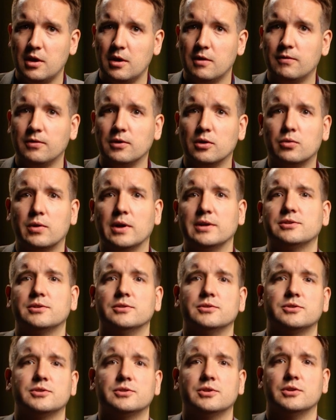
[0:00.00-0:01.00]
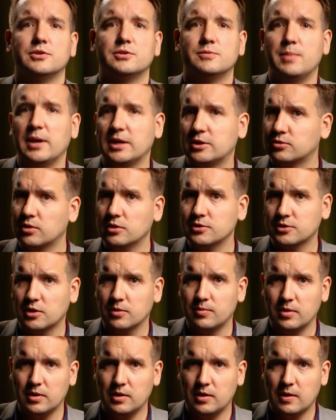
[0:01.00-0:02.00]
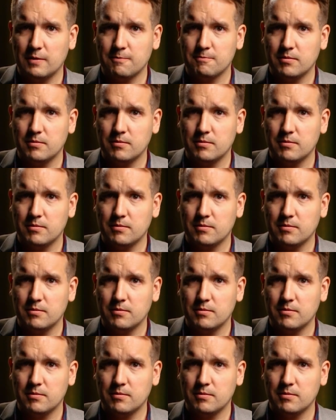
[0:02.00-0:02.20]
fluorescence spectroscopy,